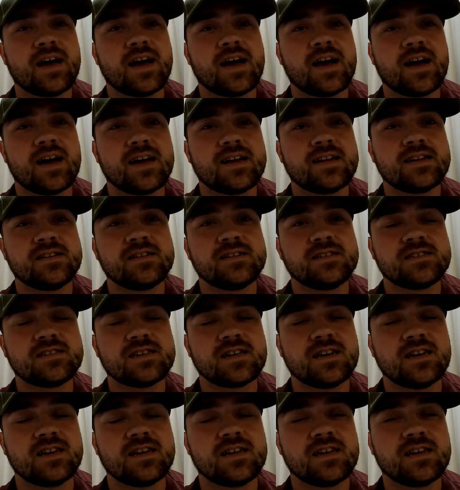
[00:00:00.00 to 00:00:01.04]
and
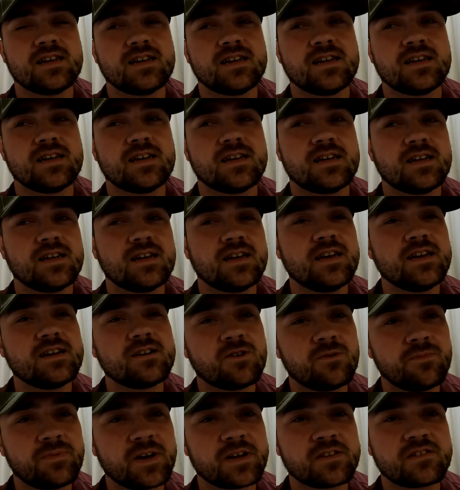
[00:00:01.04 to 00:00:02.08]
it
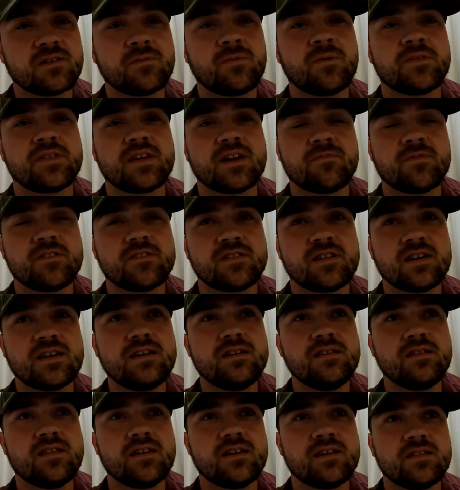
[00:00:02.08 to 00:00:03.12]
got picked up on the MOT
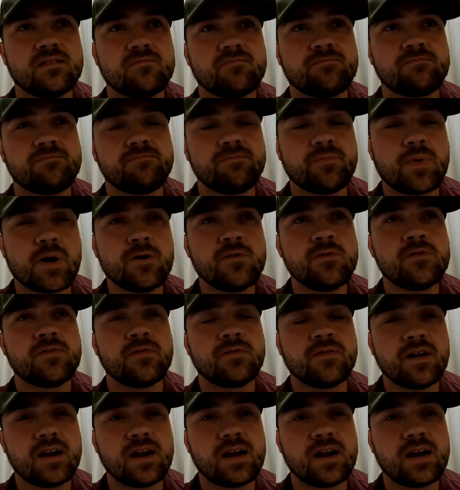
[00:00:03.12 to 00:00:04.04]
that both of